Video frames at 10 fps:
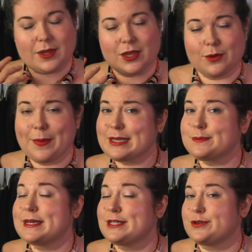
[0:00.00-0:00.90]
the best
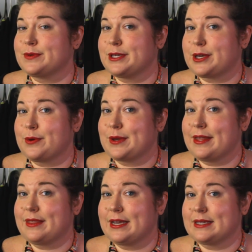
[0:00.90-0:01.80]
place to really go
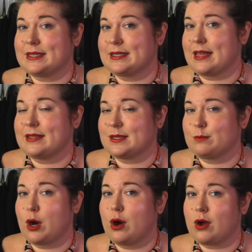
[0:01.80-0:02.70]
get things is at this
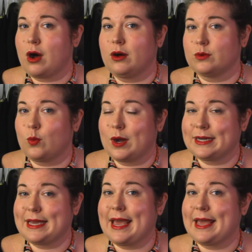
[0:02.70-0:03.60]
mall called
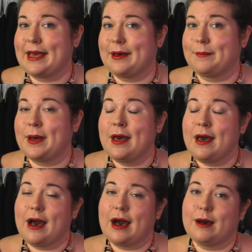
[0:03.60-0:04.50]
1KM,
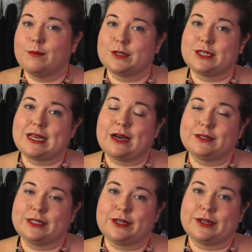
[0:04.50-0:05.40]
which is
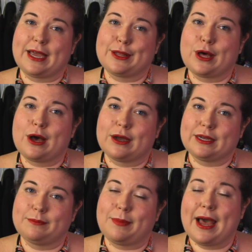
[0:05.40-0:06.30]
out near Gelong
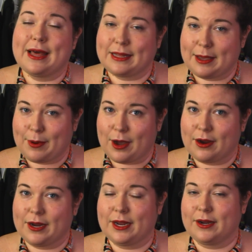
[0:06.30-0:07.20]
and Paya
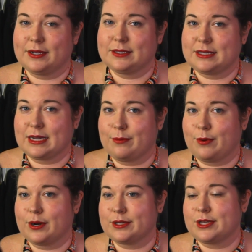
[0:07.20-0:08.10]
Lebar here in
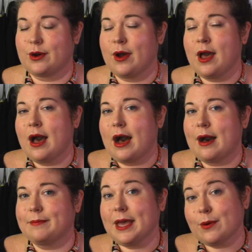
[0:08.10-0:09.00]
Singapore. So
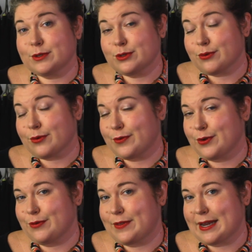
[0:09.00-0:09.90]
we'll do a
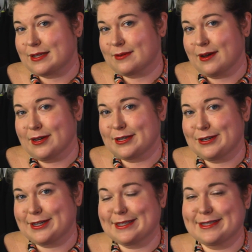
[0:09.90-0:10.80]
review of that as well, and
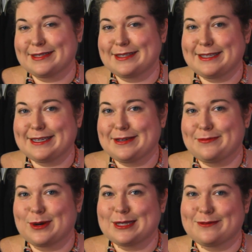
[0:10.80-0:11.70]
you can see
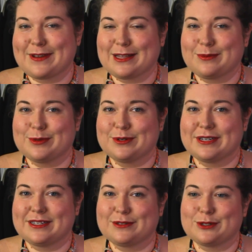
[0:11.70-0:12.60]
what's available
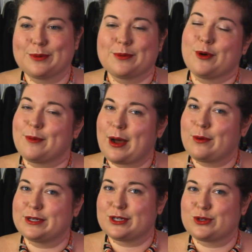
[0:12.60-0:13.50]
and a little bit more about
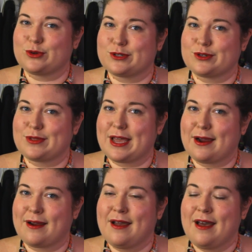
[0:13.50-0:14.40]
which stores are
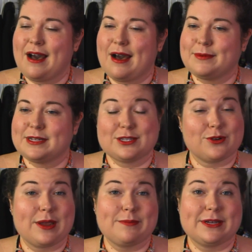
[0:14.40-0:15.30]
there. And it's a
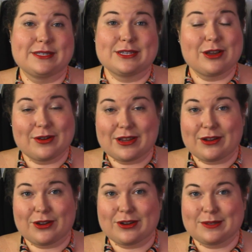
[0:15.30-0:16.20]
great place to go get
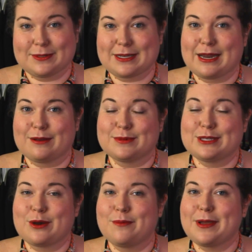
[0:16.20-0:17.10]
all your Christmas items.
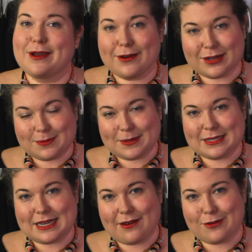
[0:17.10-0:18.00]
So Merry
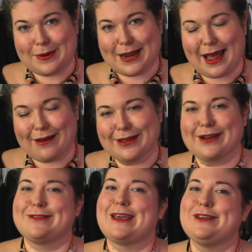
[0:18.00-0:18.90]
Christmas to everybody out
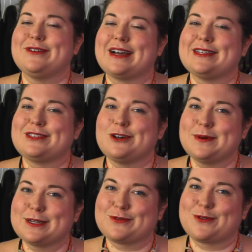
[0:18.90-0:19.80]
there. Thank you guys so
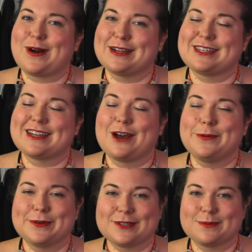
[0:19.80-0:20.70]
much for watching. I
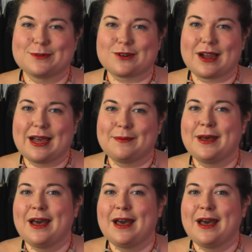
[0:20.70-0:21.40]
hope you'll subscribe.